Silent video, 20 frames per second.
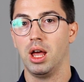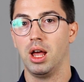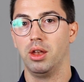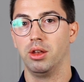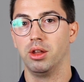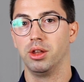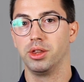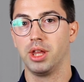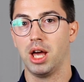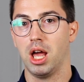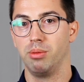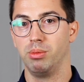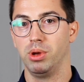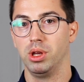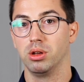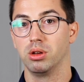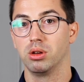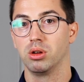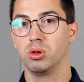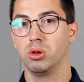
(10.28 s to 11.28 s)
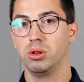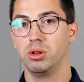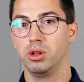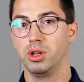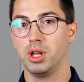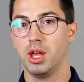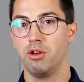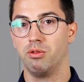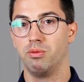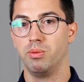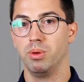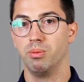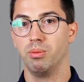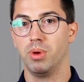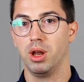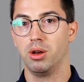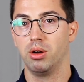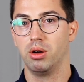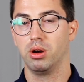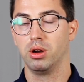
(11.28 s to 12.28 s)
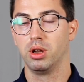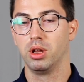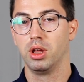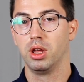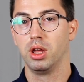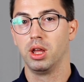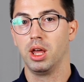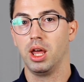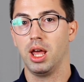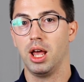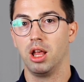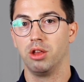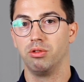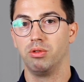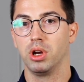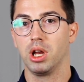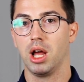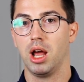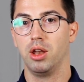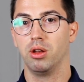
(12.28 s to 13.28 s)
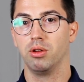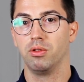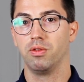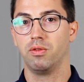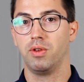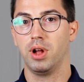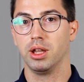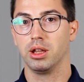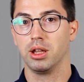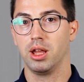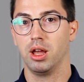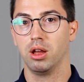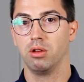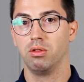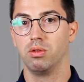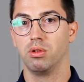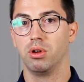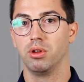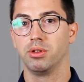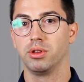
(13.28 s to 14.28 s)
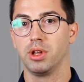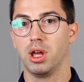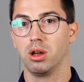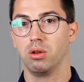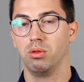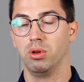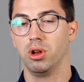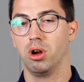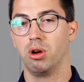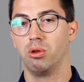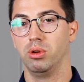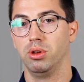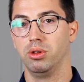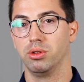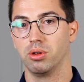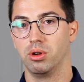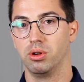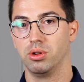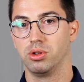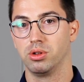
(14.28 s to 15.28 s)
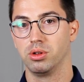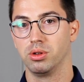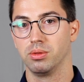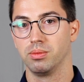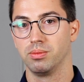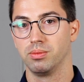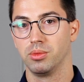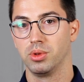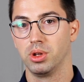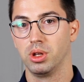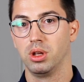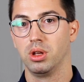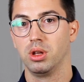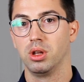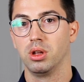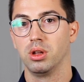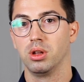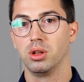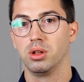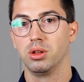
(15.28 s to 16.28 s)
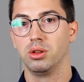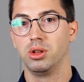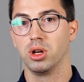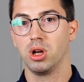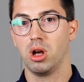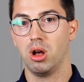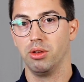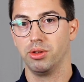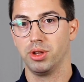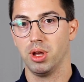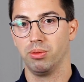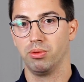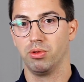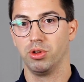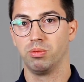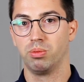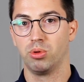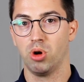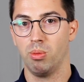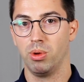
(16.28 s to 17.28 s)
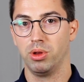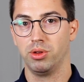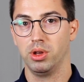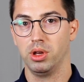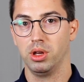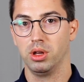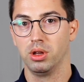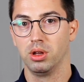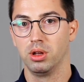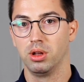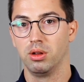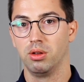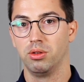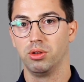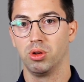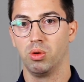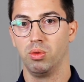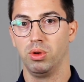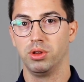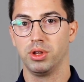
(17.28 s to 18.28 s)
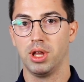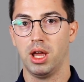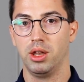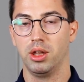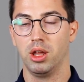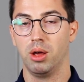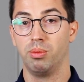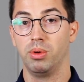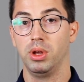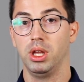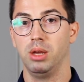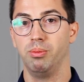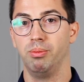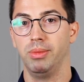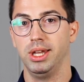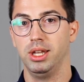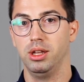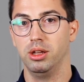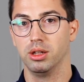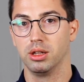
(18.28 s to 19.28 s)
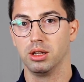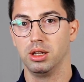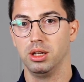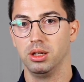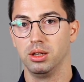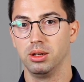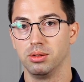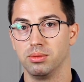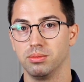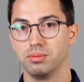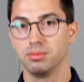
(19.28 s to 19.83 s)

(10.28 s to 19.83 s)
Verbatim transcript: and the timing couldn't have been better, as we kind of felt like we were stuck with our research. The concept was promising, so we signed up immediately.